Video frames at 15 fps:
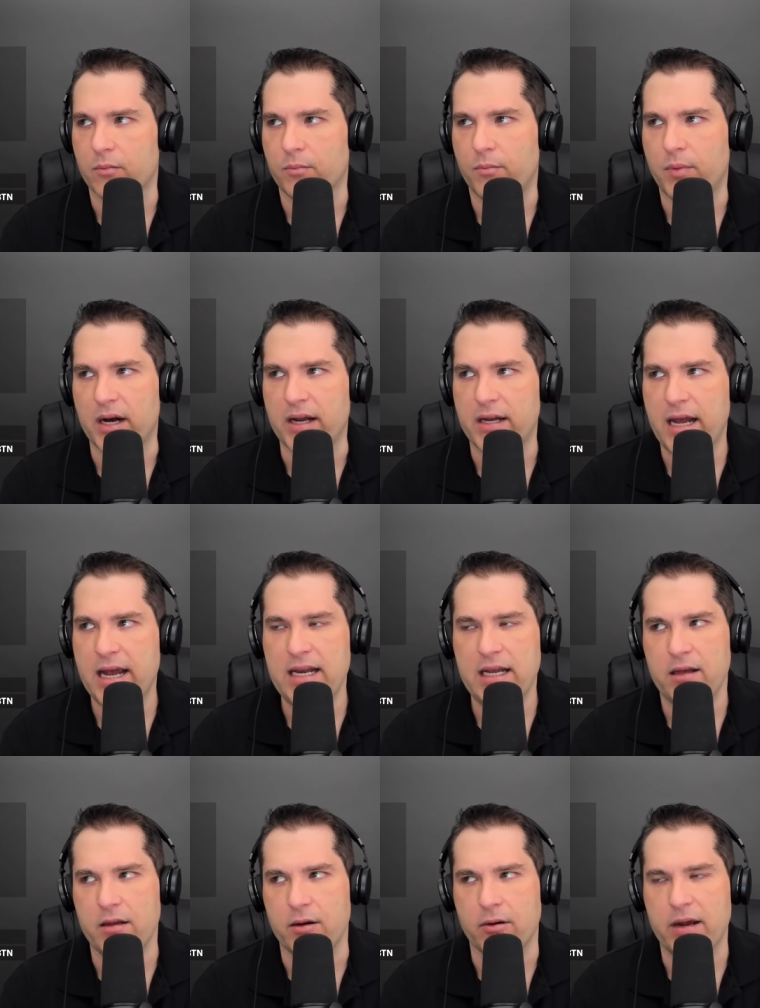but any
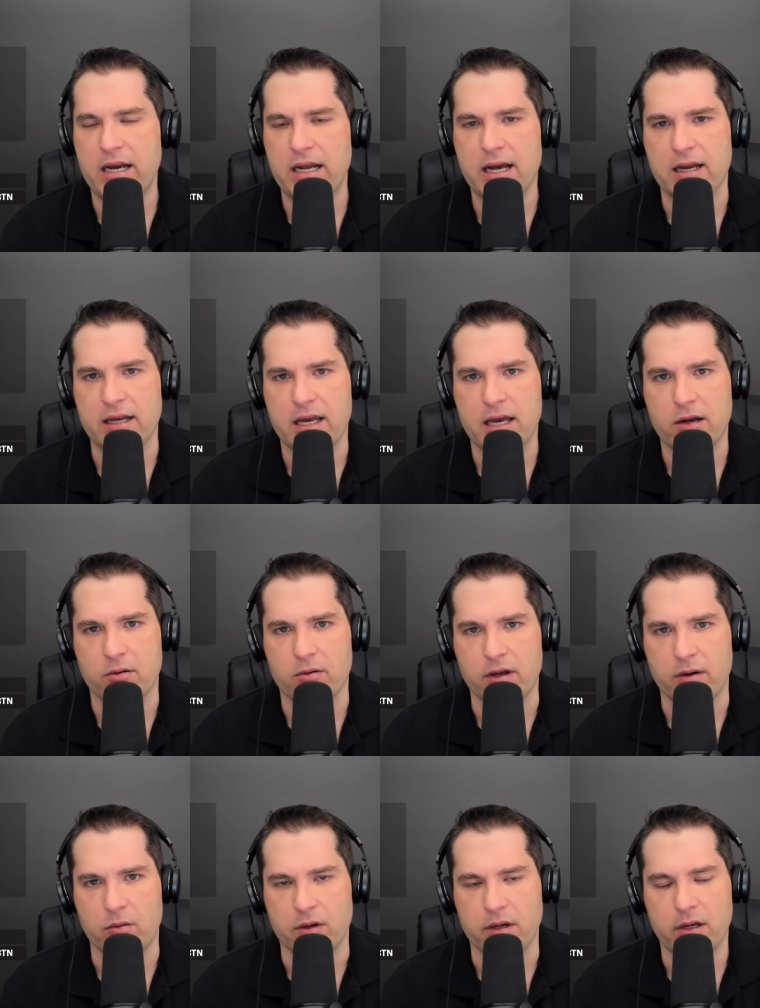kind of kicker
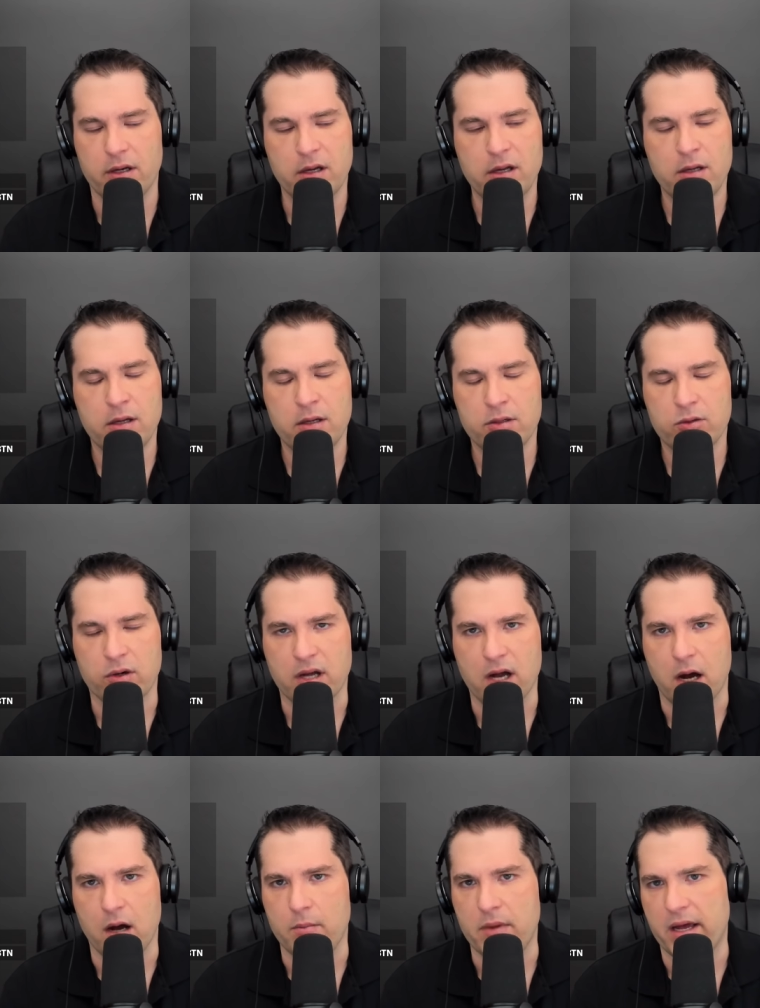that would sort of
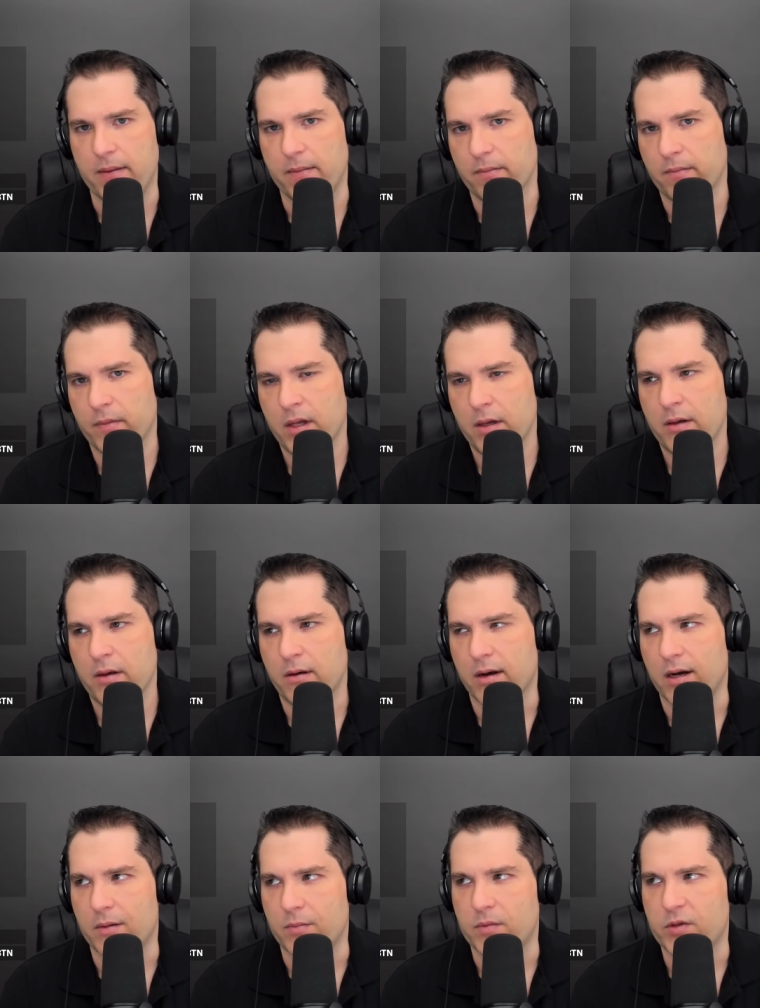come in
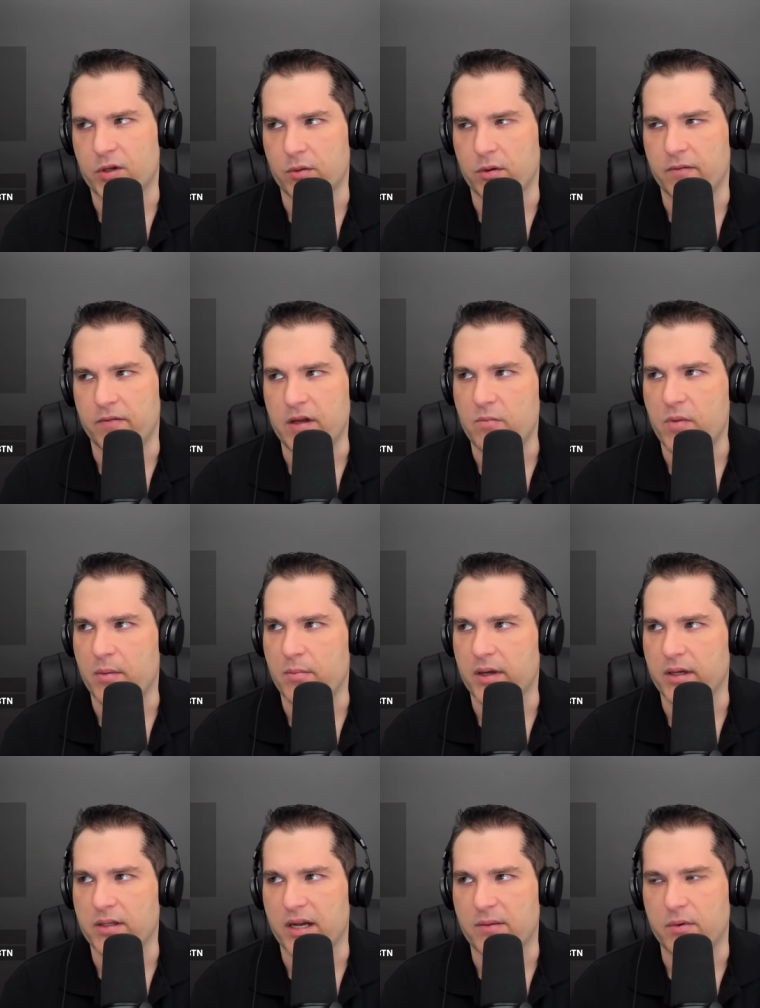to a
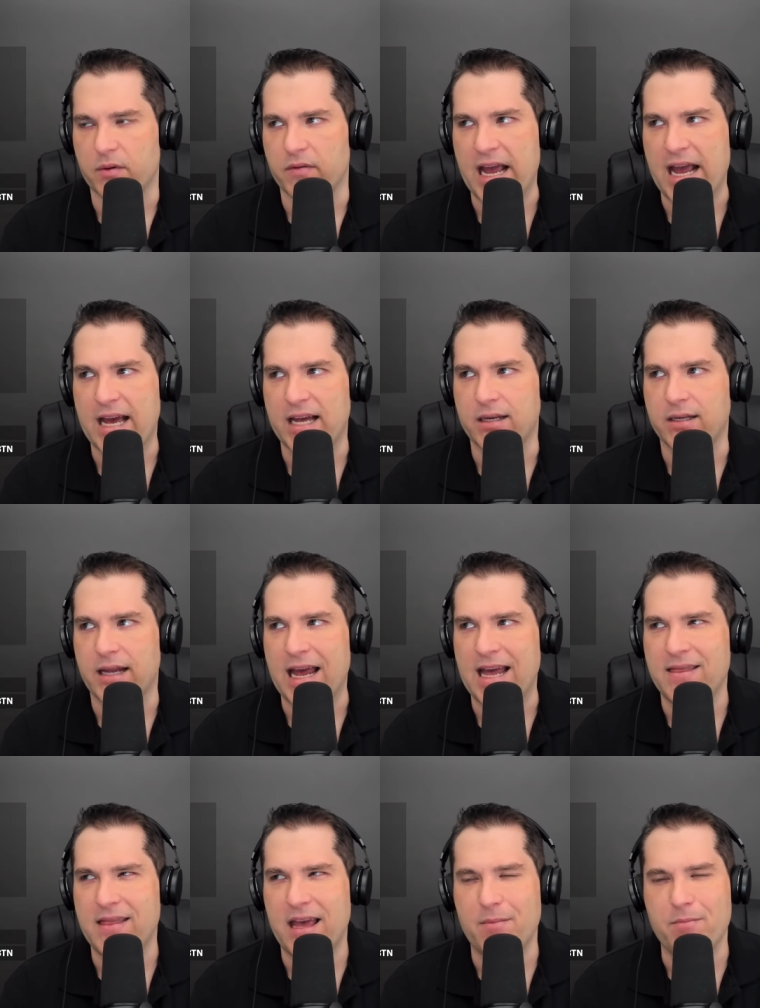V-pipping type of hand,
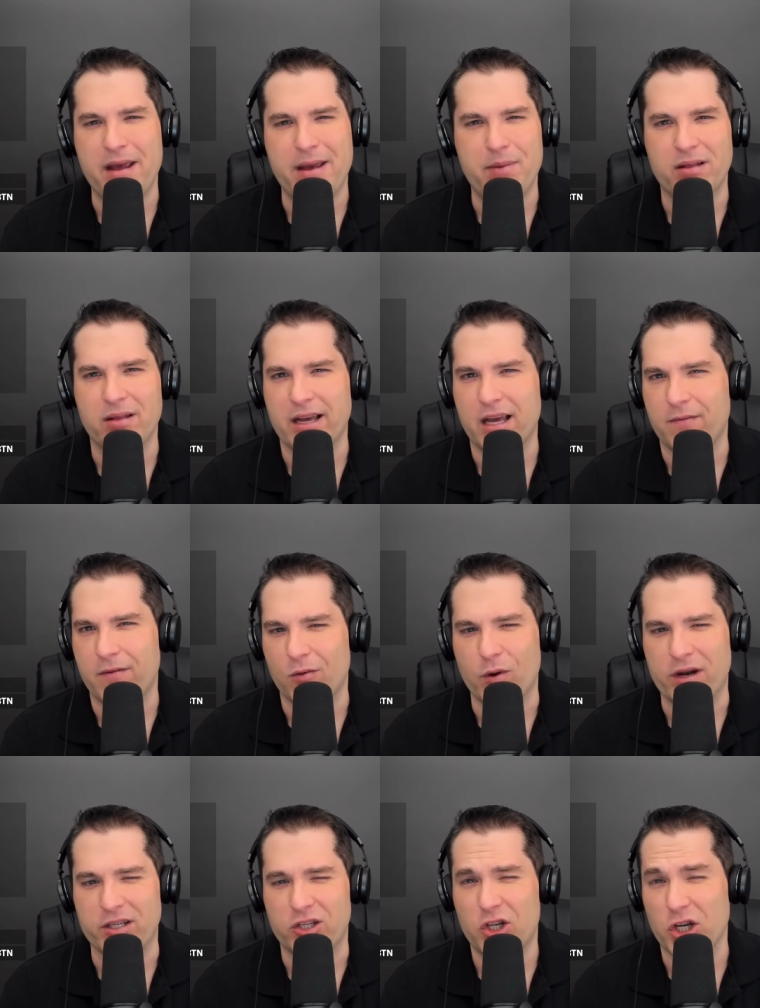and then maybe like if it
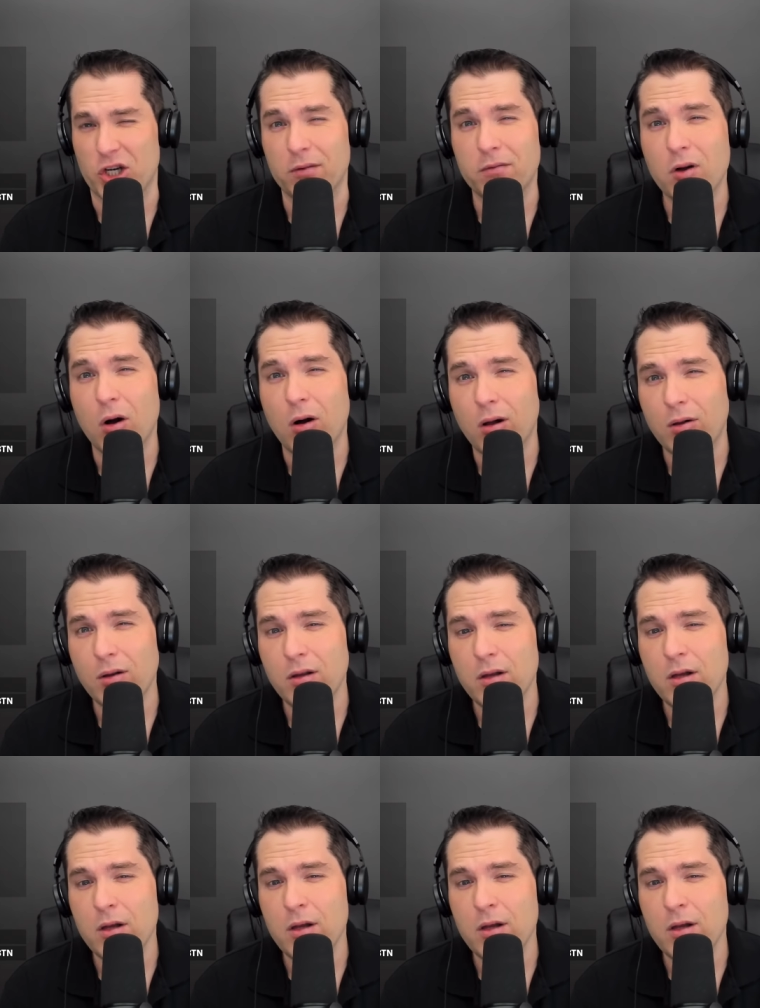went shove call,